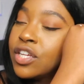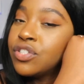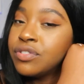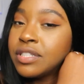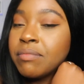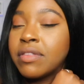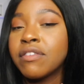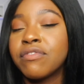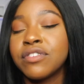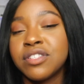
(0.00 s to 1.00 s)
do
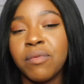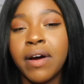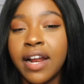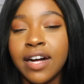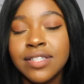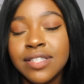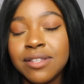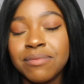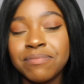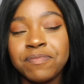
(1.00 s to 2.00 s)
something for someone
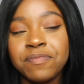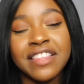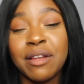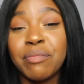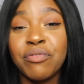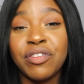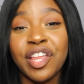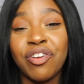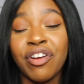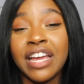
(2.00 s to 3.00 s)
else. That'd be
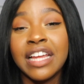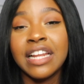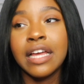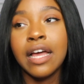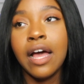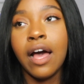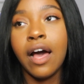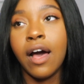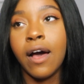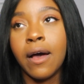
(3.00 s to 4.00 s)
really great.
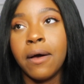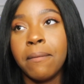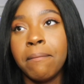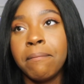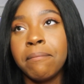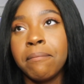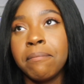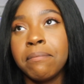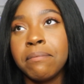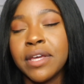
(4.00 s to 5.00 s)
Um,
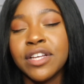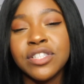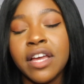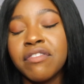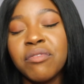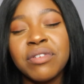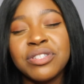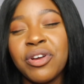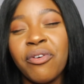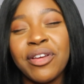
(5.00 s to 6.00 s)
Because
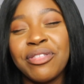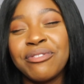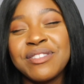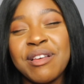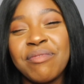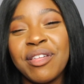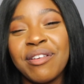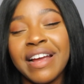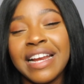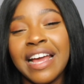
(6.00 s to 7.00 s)
everyone's going through
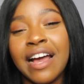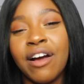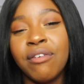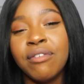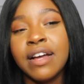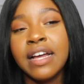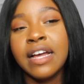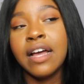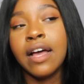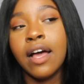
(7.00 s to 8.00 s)
something right now,
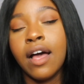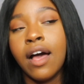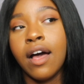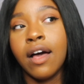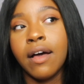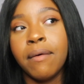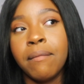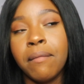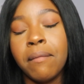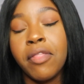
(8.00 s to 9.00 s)

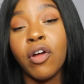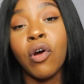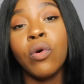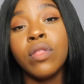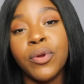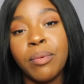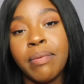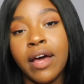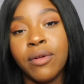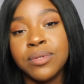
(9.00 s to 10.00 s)
um, their own little
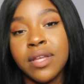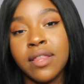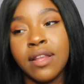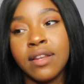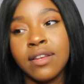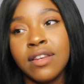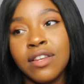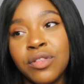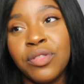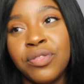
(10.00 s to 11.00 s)
battles, and then,
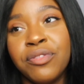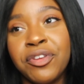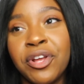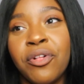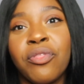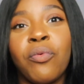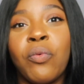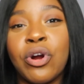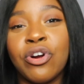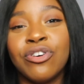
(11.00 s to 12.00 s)
you know, the
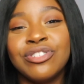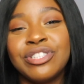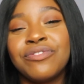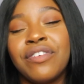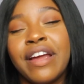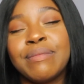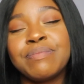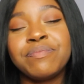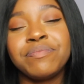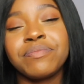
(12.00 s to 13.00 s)
world, right?
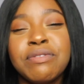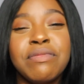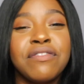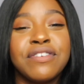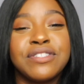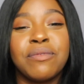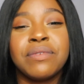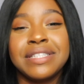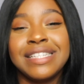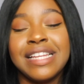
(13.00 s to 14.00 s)
Do something for
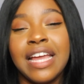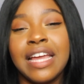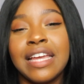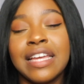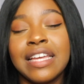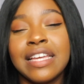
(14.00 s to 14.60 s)
someone today,